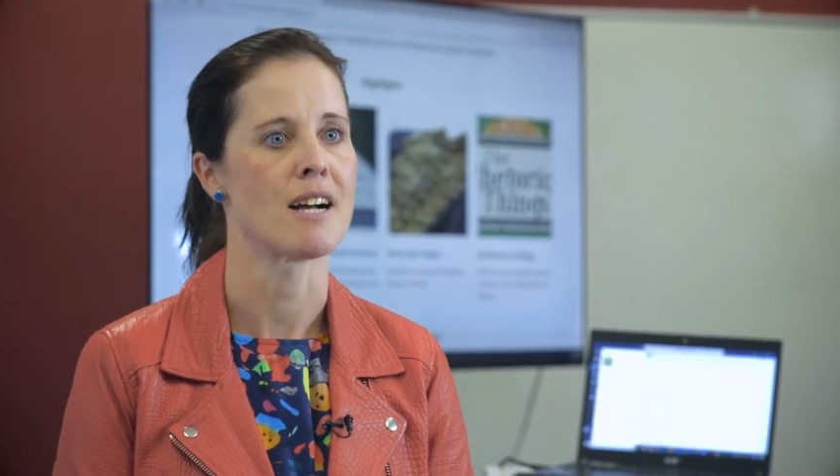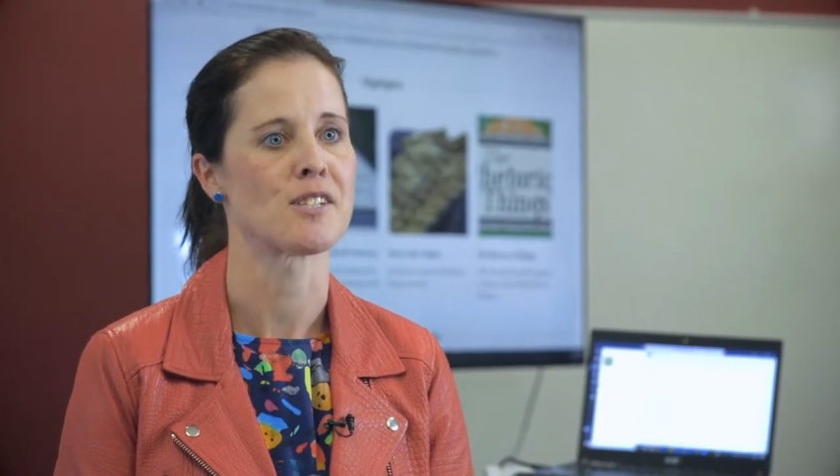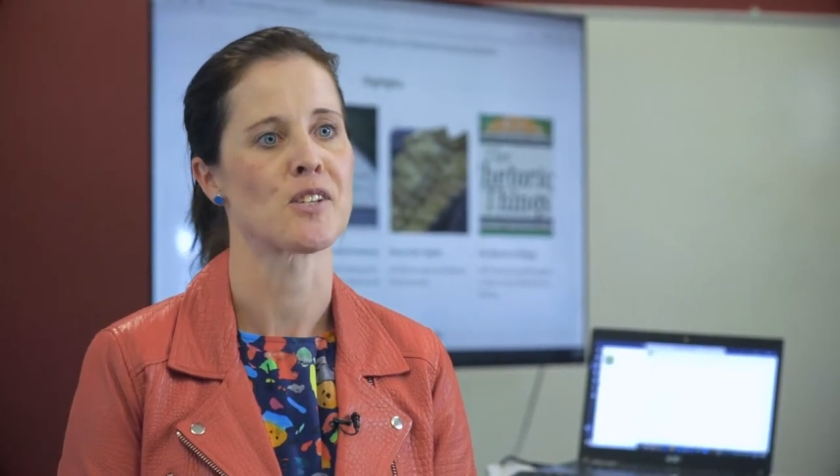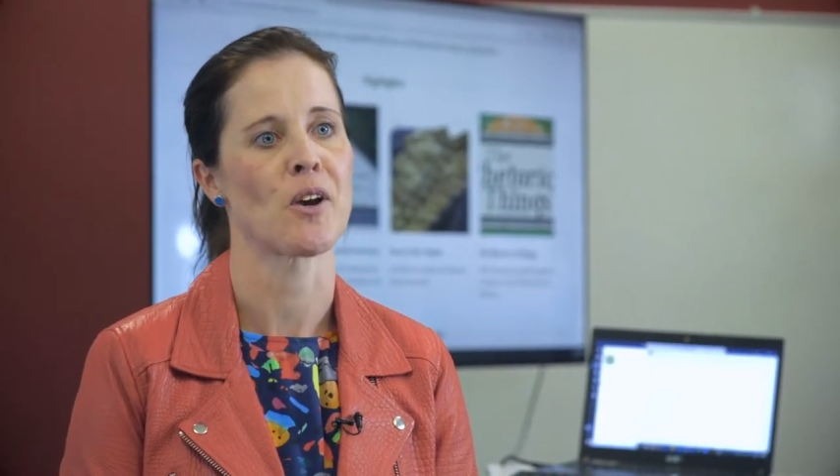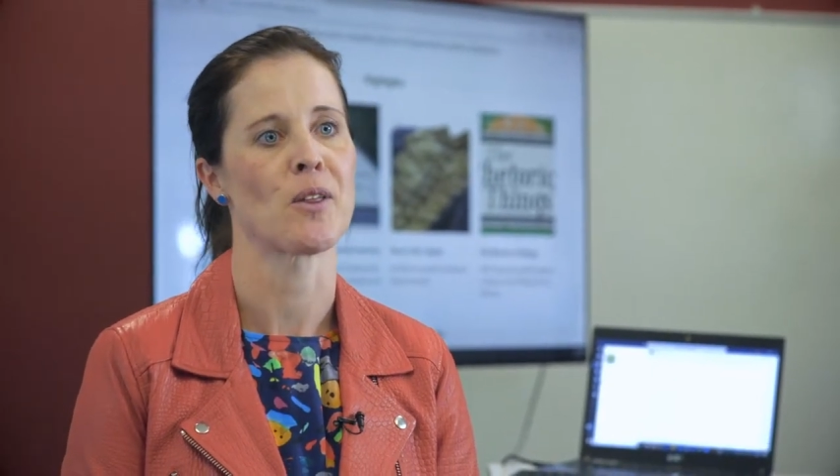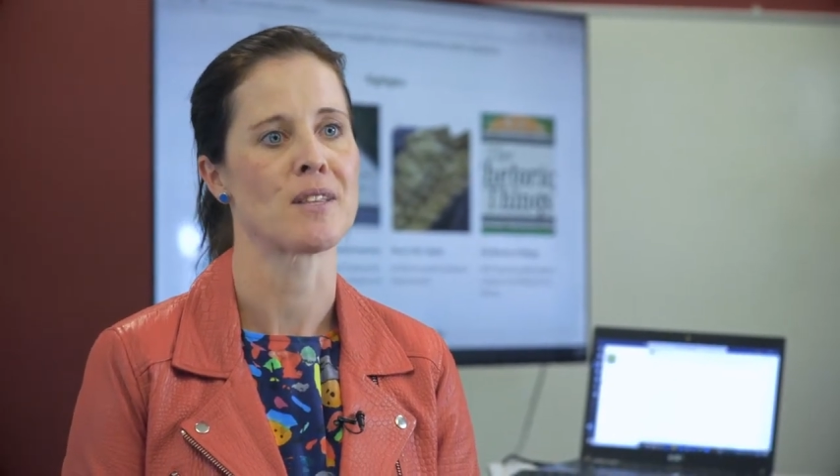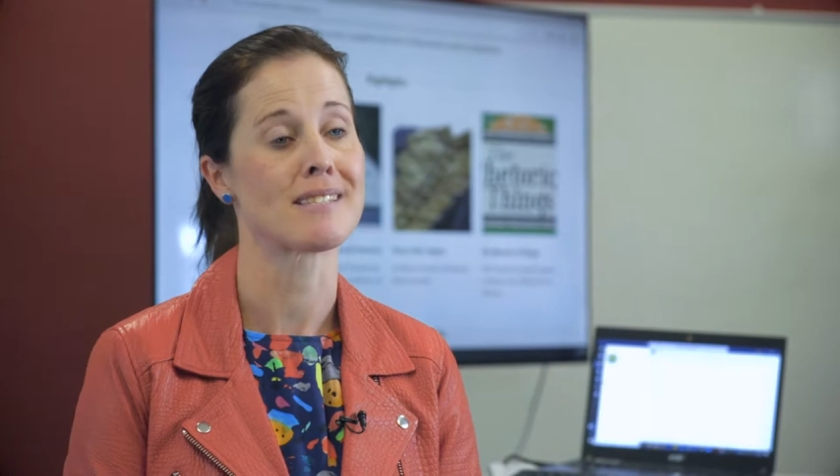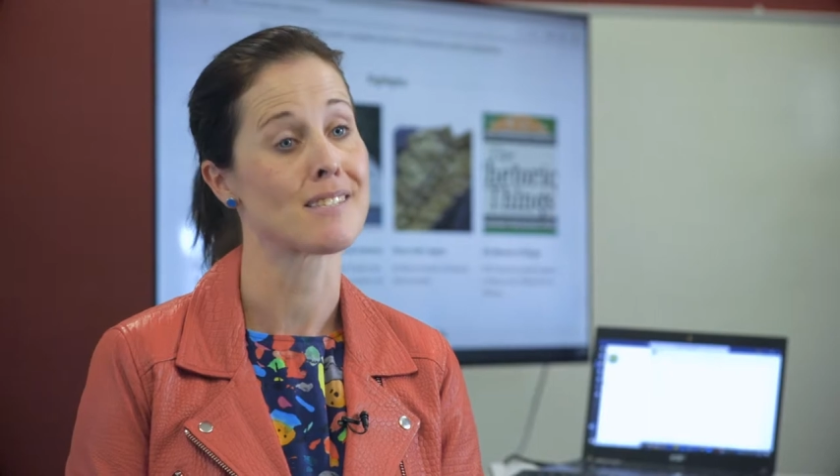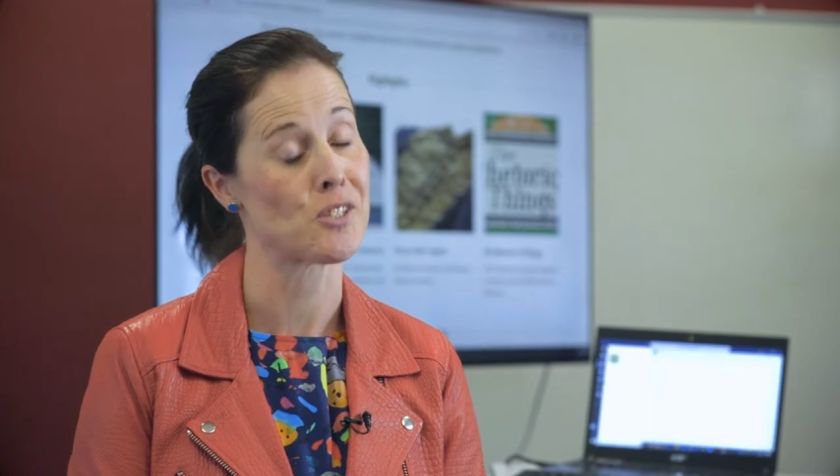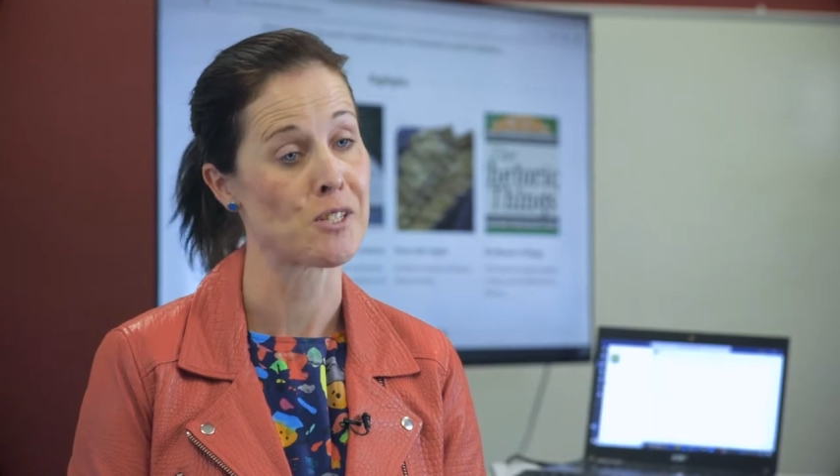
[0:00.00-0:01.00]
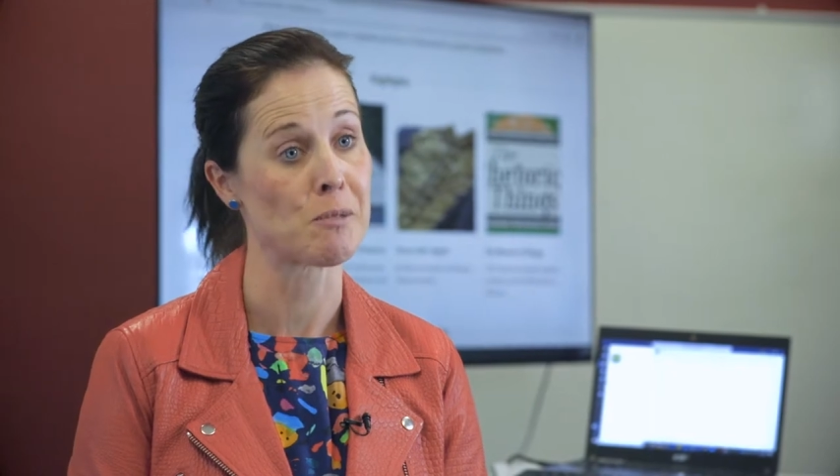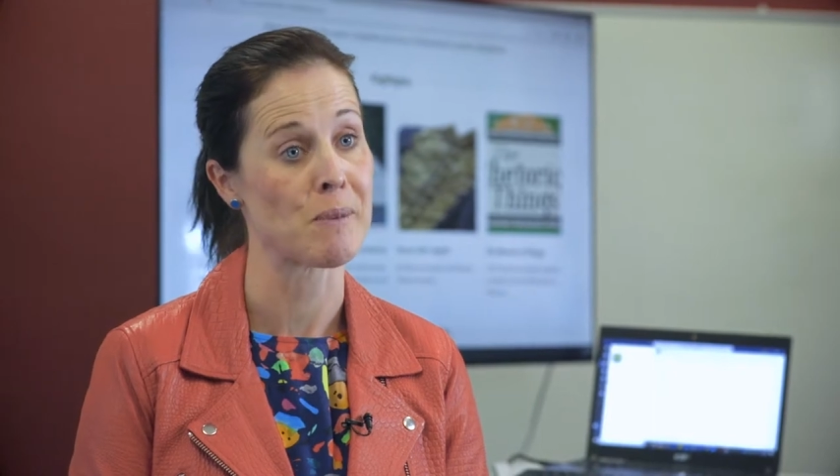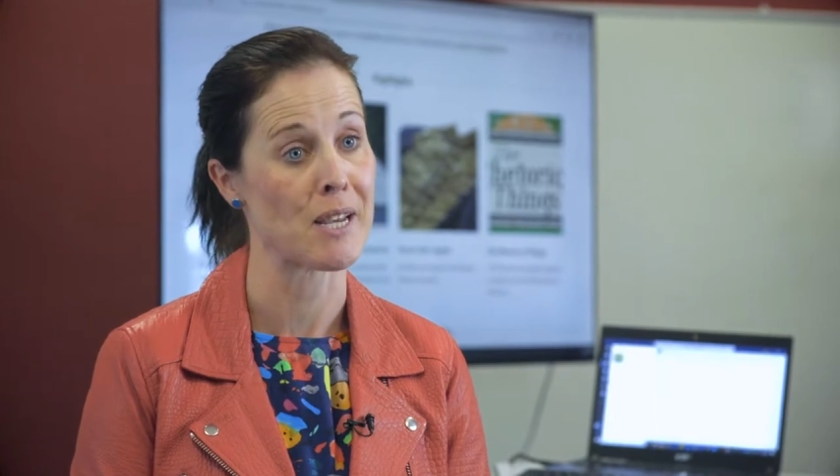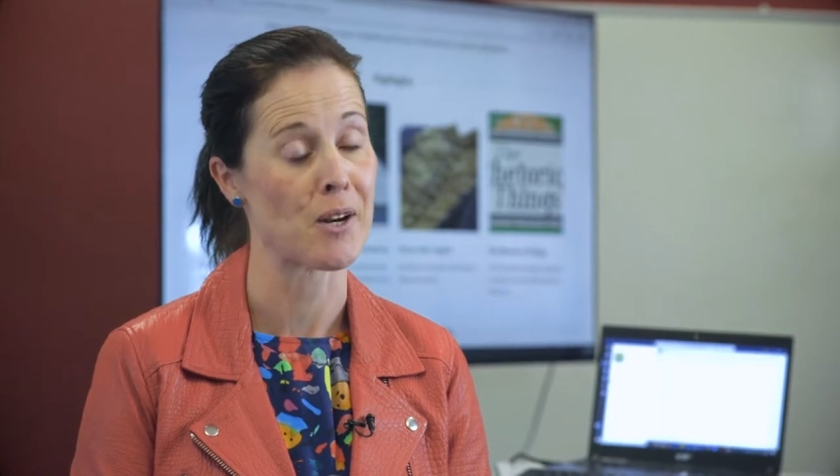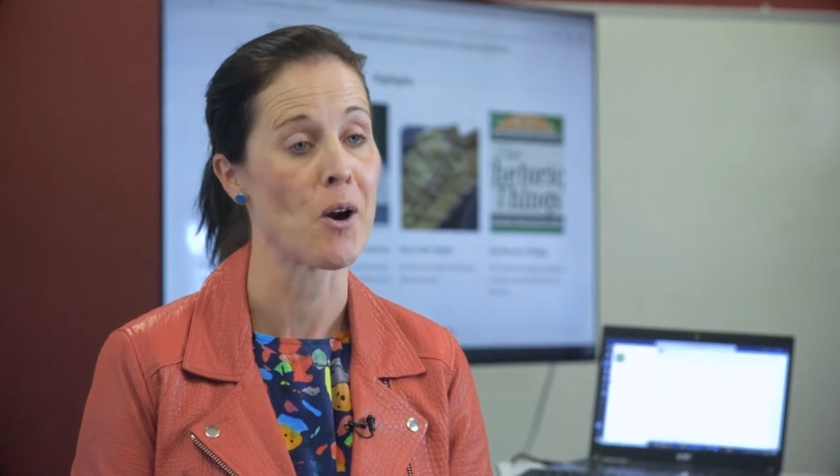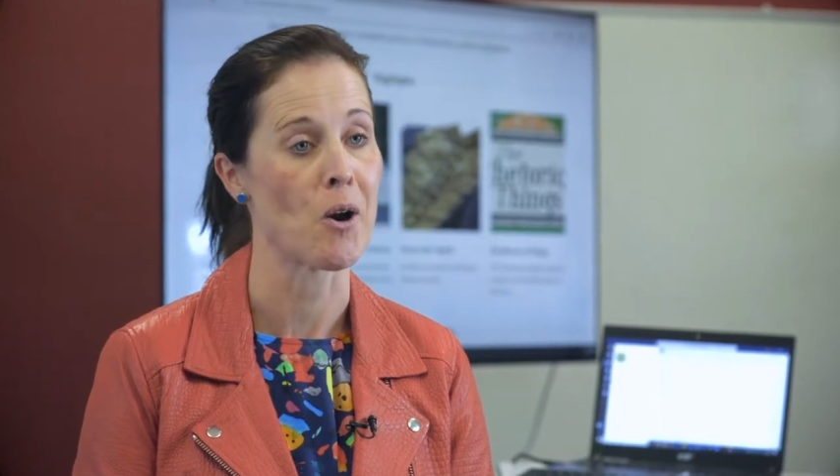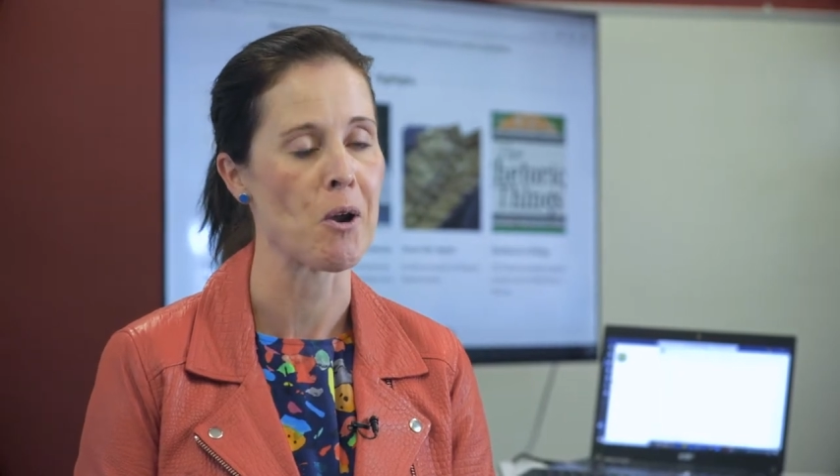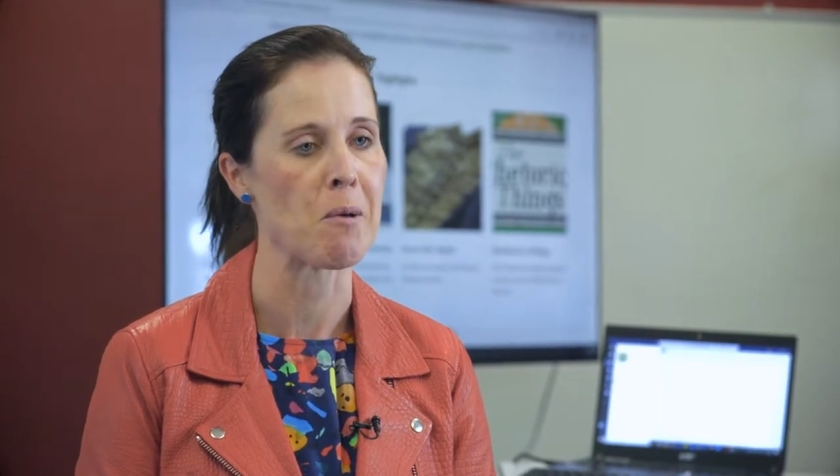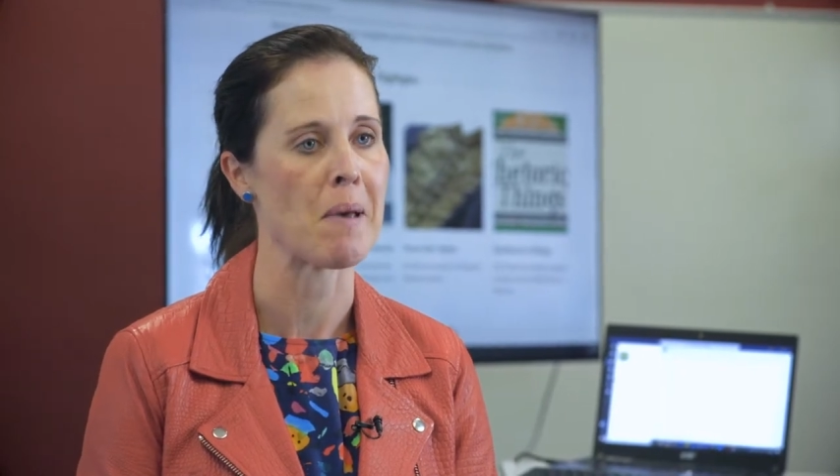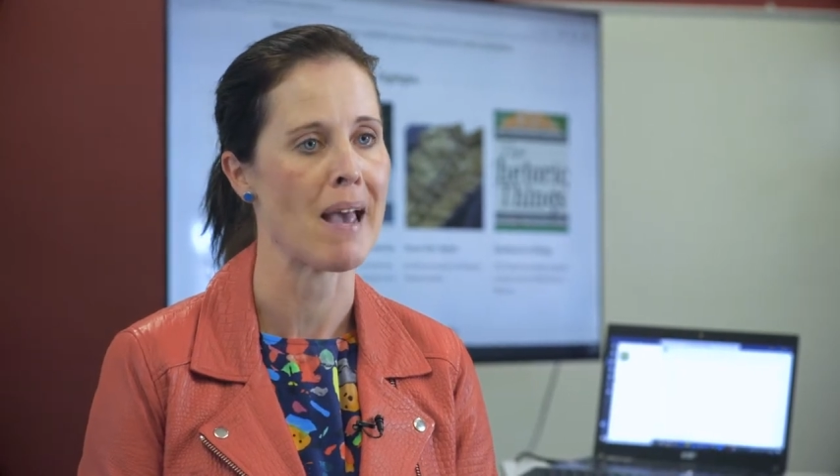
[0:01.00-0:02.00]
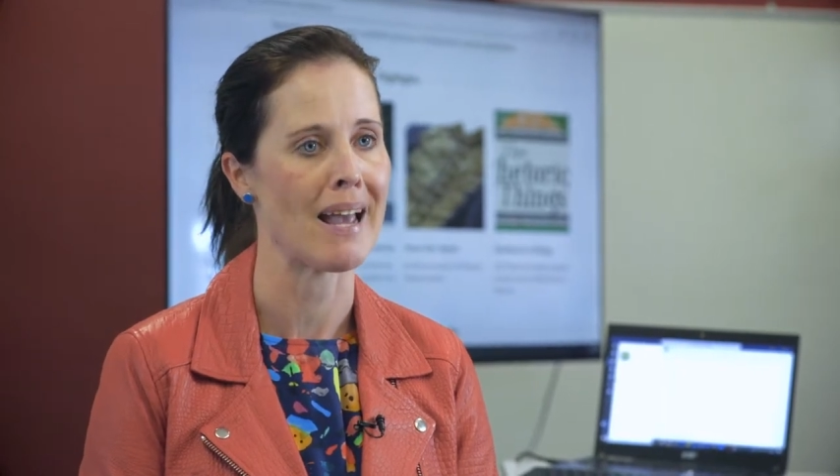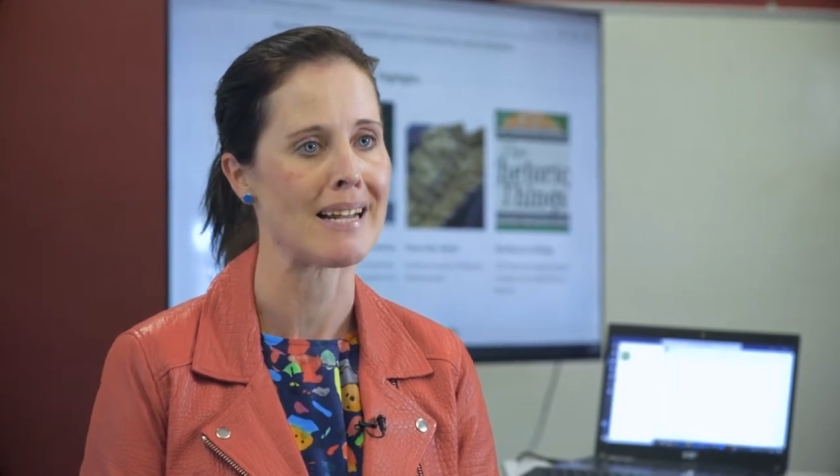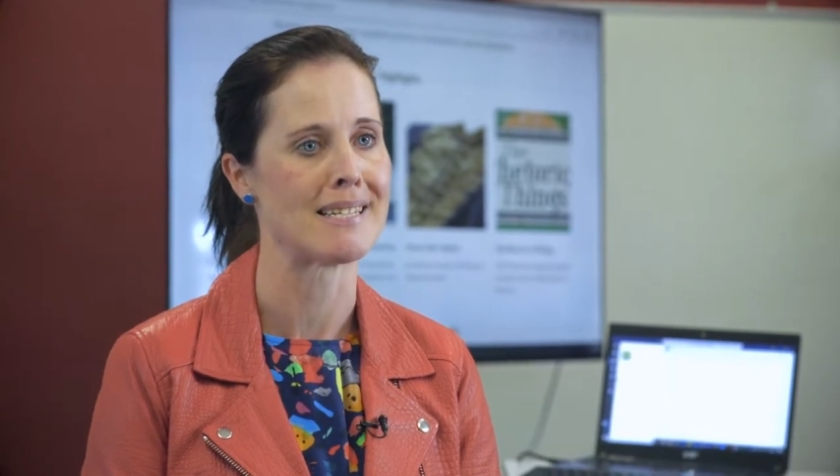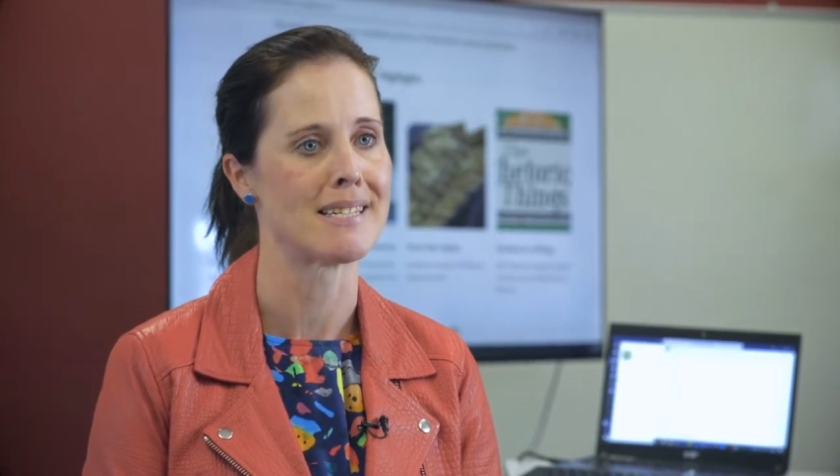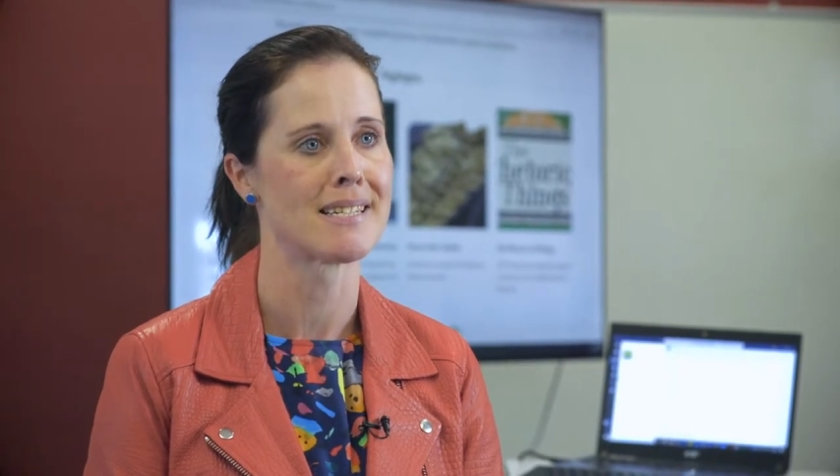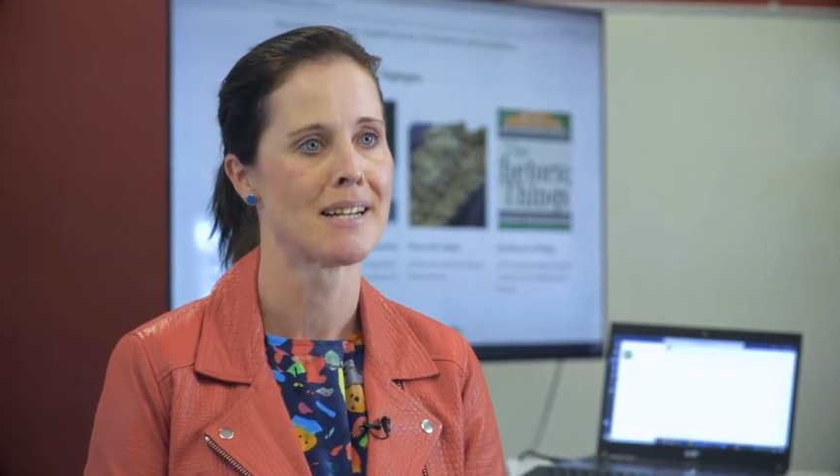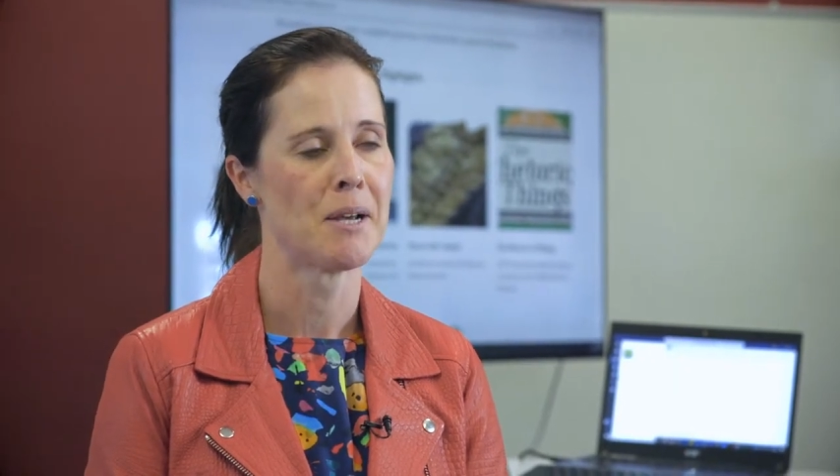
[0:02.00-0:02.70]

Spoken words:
so the students being at home and